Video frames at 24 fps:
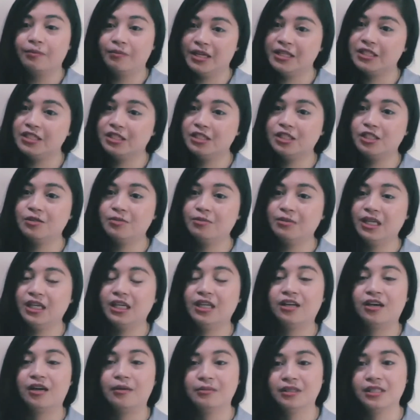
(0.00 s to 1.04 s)
message
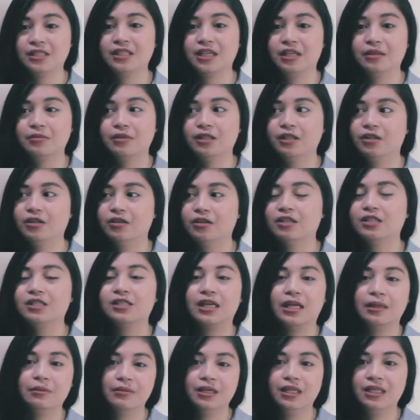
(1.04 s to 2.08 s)
me, comment down below,
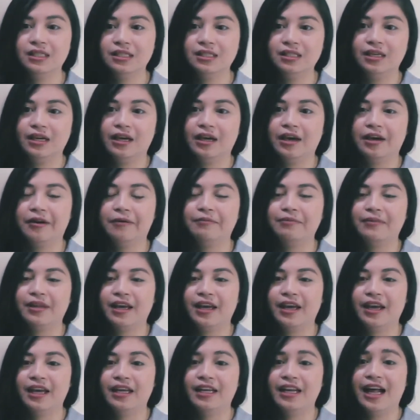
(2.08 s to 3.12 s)
send me a
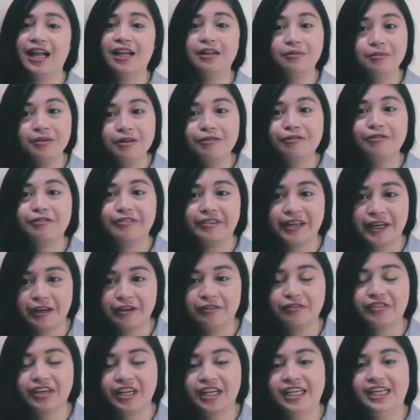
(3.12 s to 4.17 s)
DM, and I'll be
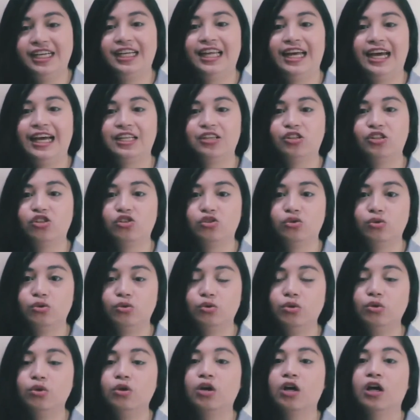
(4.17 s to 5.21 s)
very, very glad
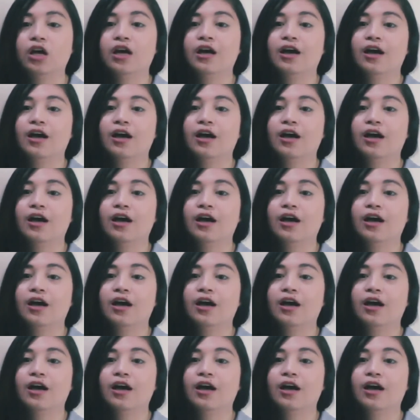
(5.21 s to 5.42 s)
to